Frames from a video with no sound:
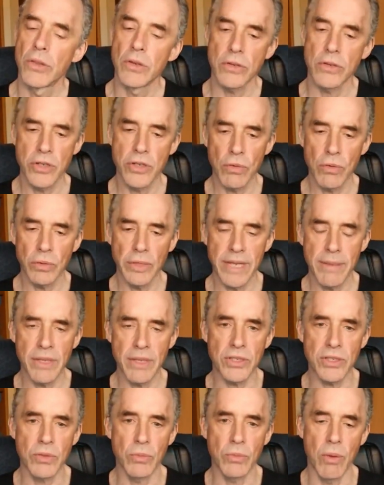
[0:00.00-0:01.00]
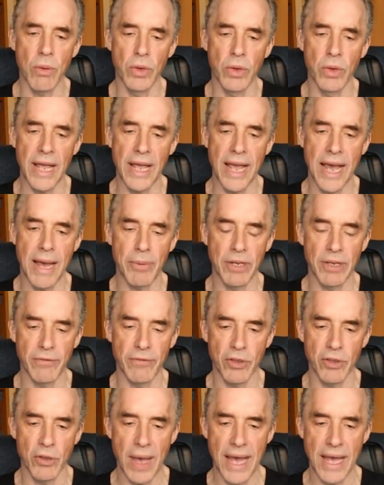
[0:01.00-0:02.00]
there's no limit to what would happen
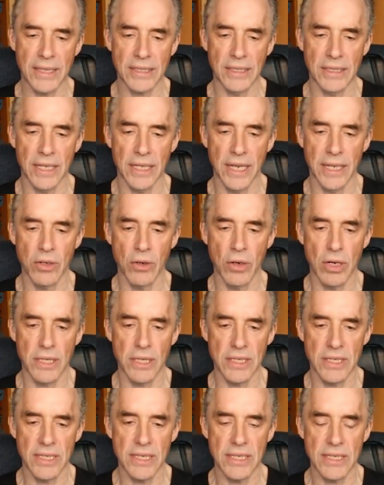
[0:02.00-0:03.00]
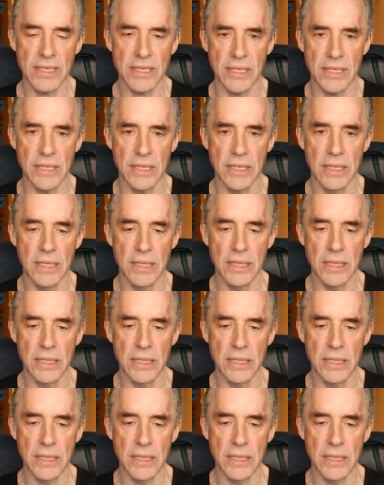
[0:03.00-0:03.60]
if you acted like God existed.